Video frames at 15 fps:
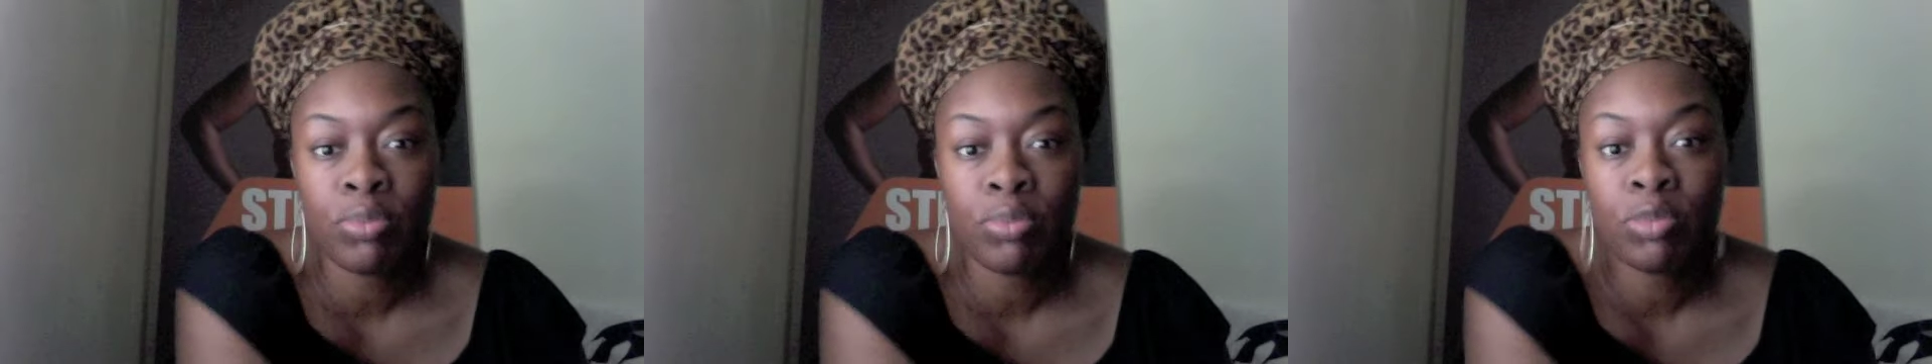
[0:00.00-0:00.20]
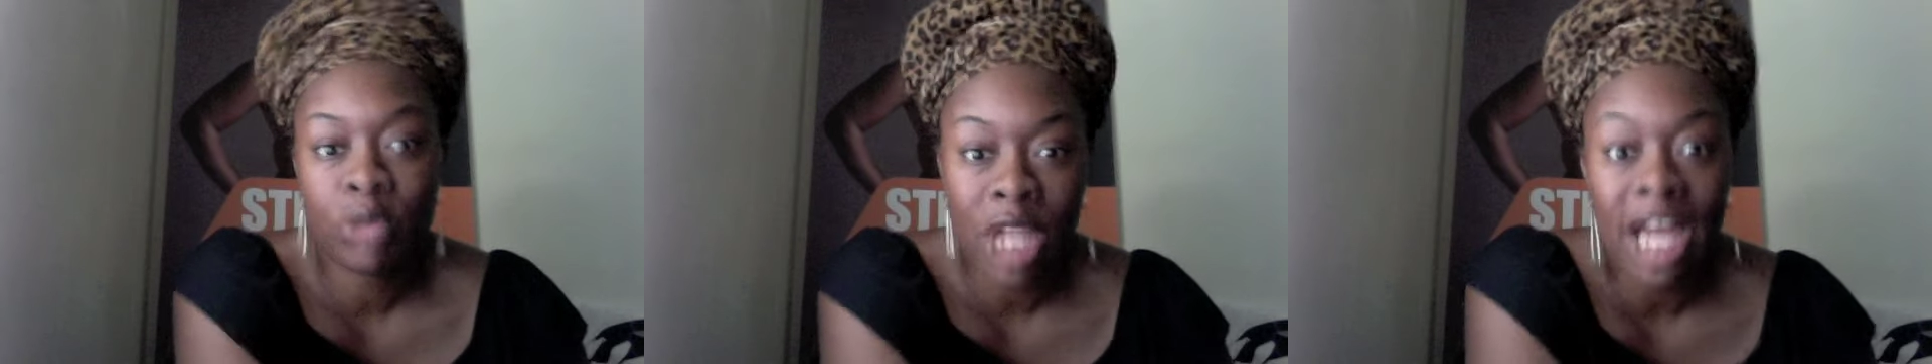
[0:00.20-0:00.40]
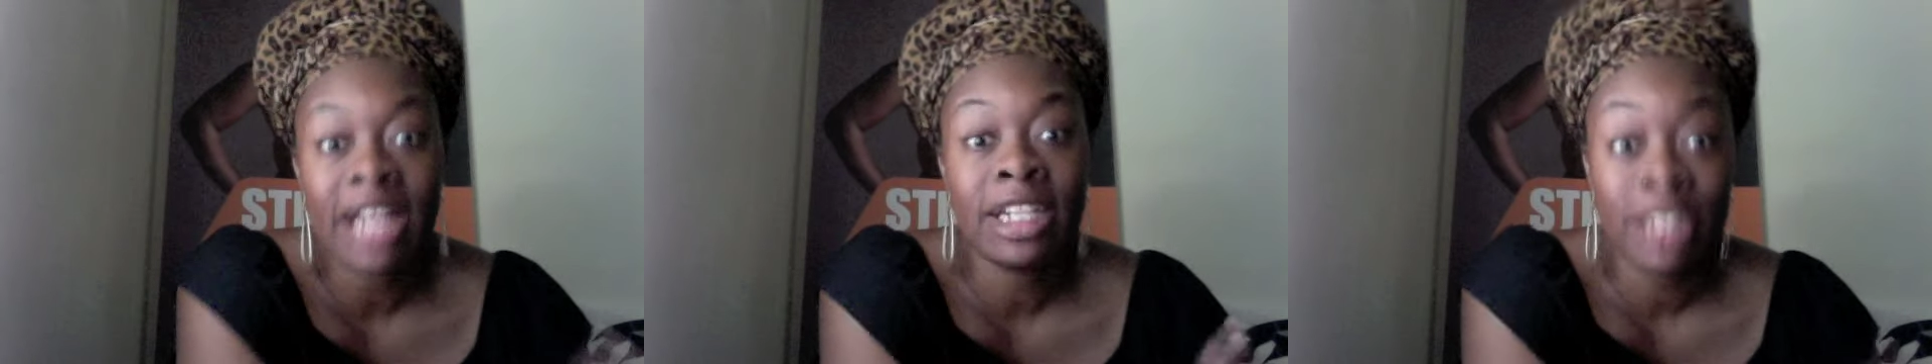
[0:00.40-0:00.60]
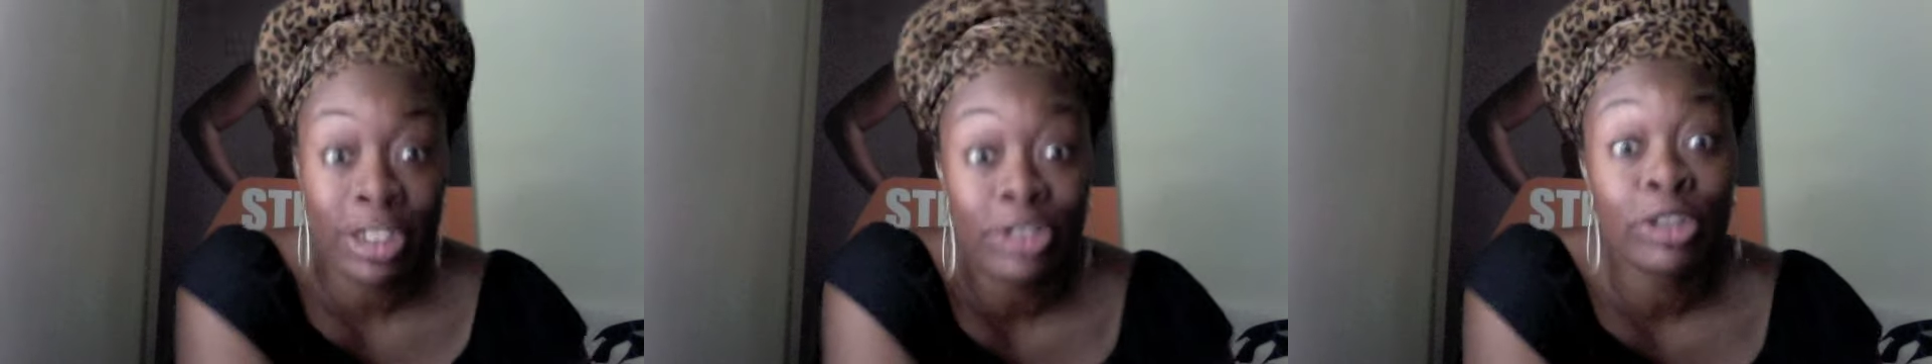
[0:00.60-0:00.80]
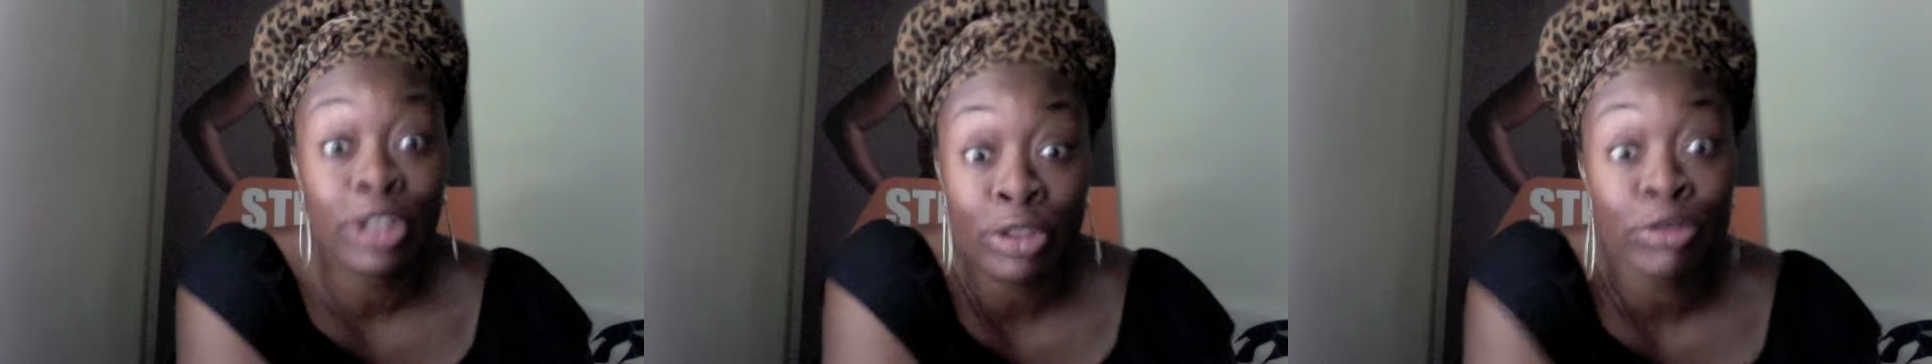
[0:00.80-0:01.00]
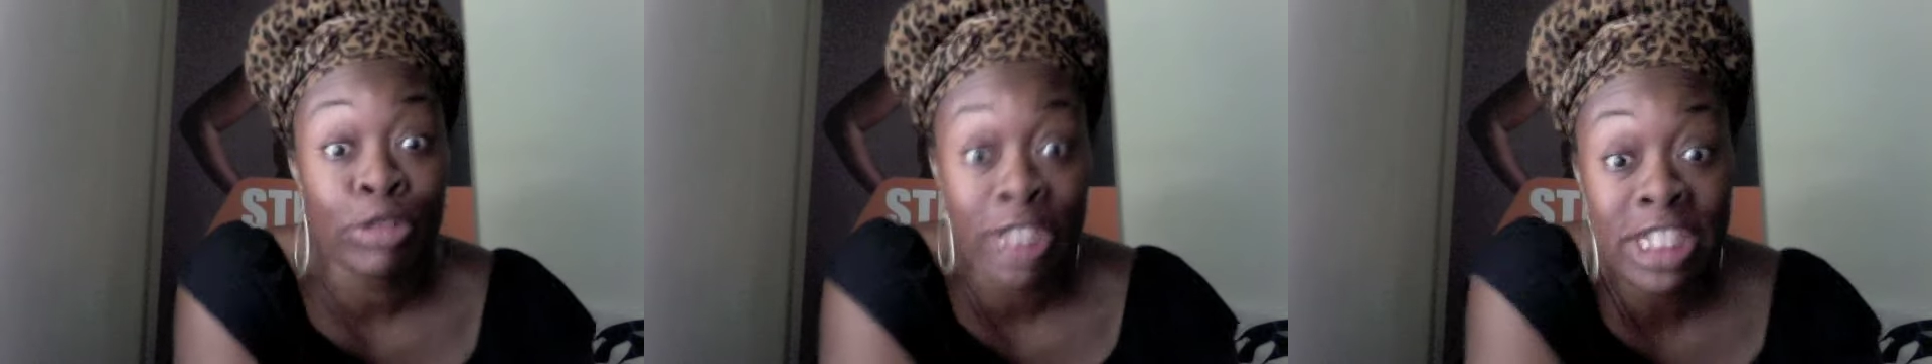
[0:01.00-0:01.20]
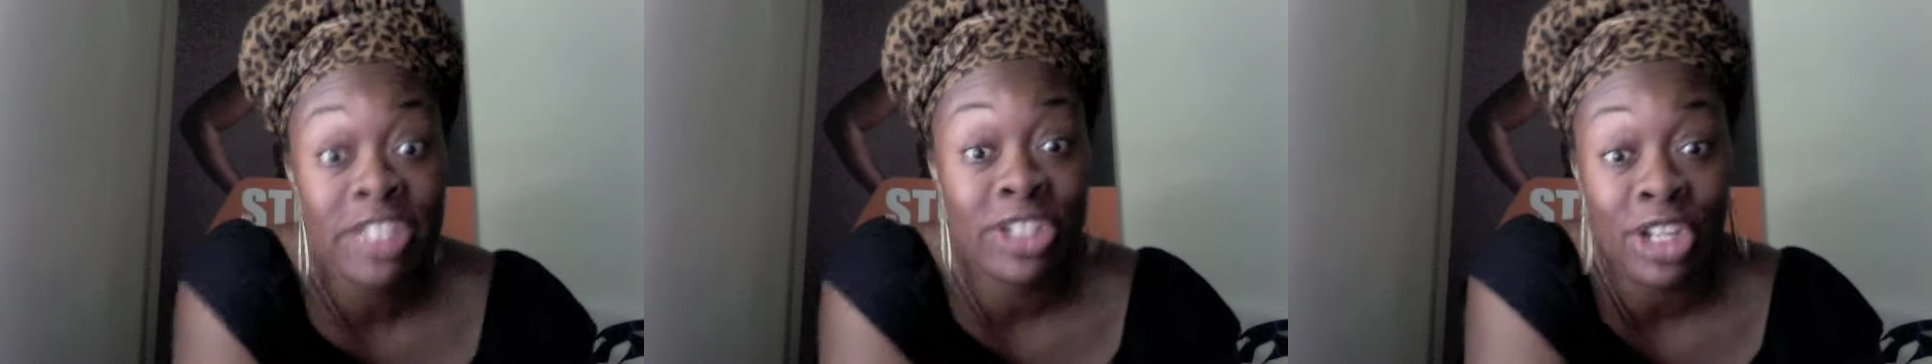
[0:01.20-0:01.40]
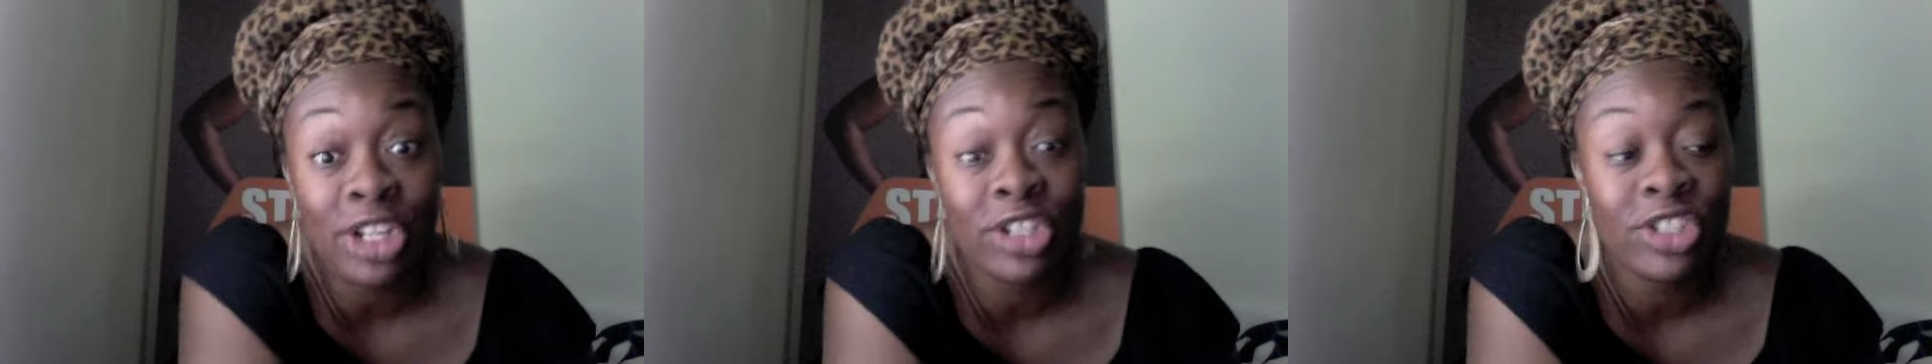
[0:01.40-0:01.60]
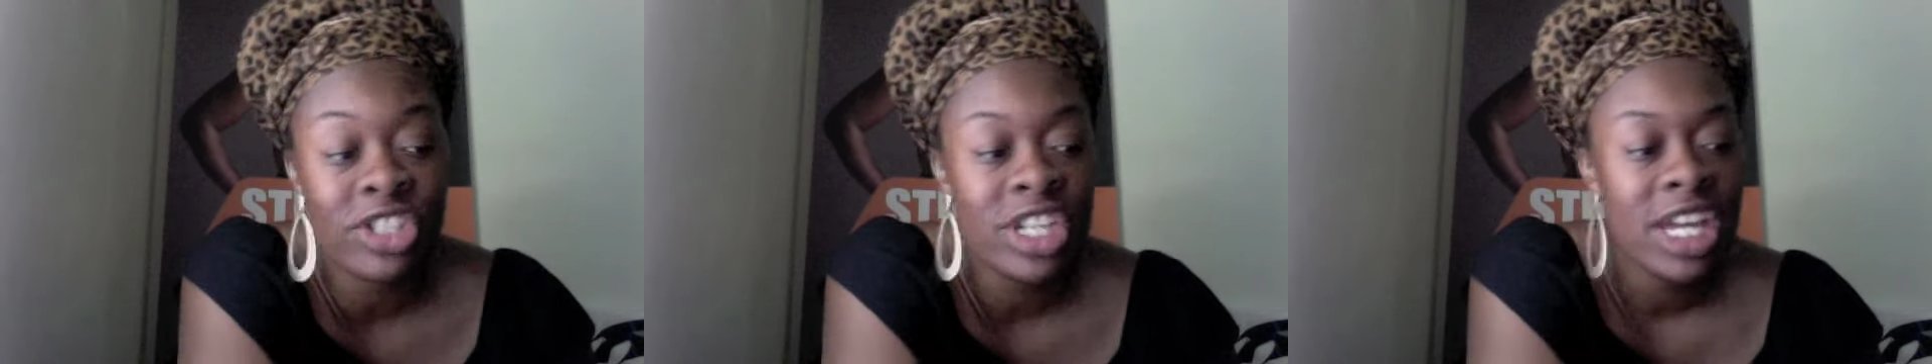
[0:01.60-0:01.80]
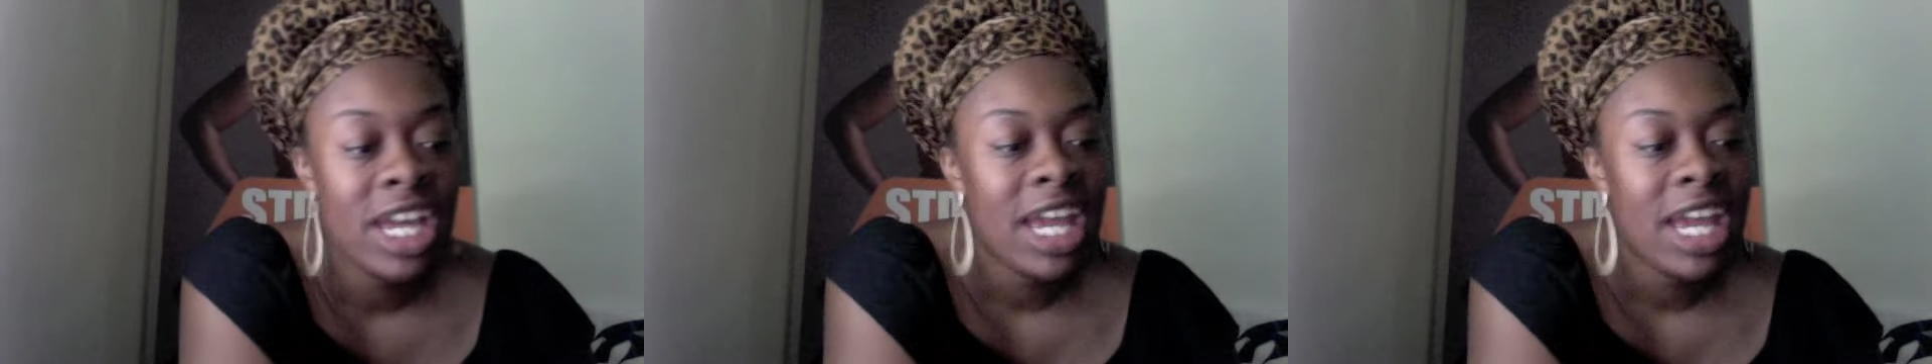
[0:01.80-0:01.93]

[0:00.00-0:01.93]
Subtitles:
like literally research,